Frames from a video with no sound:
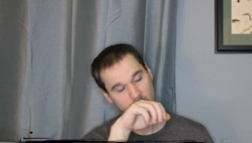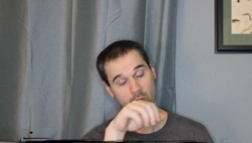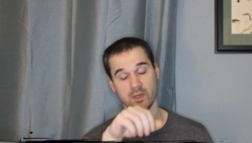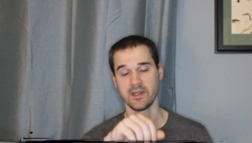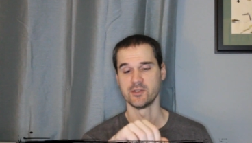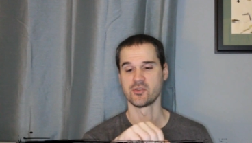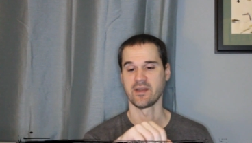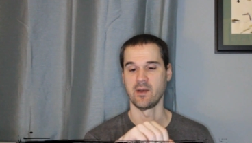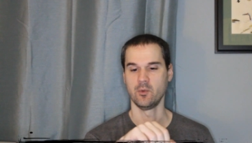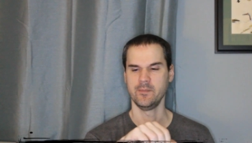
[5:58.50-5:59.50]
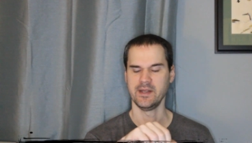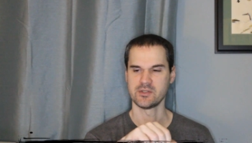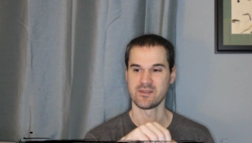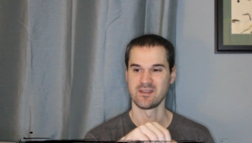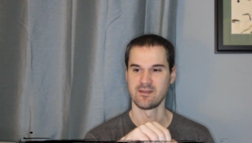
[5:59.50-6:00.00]
Really interesting. I would be
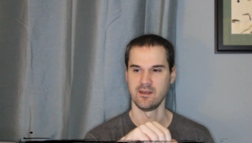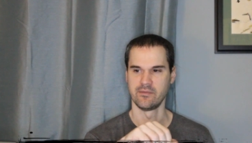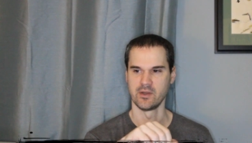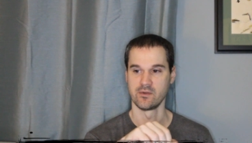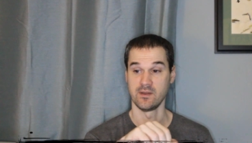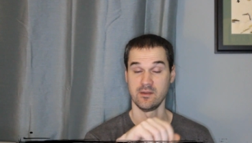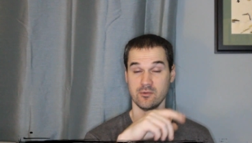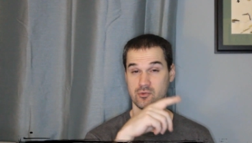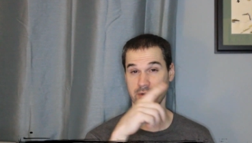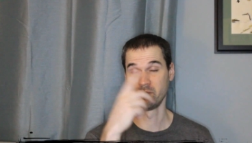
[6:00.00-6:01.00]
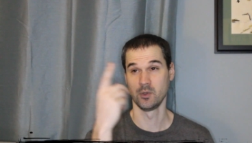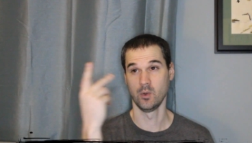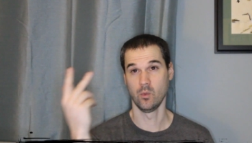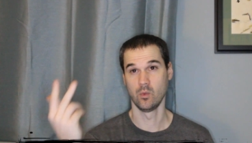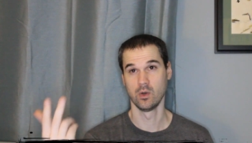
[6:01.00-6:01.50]
interested to see if there's either driftwood
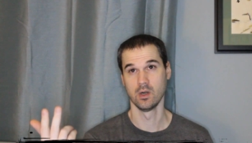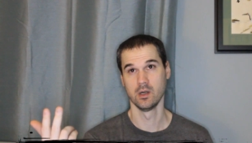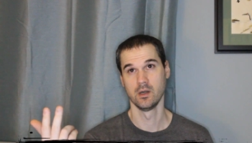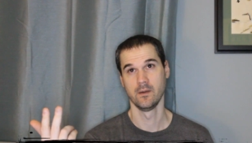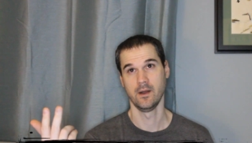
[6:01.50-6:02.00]
or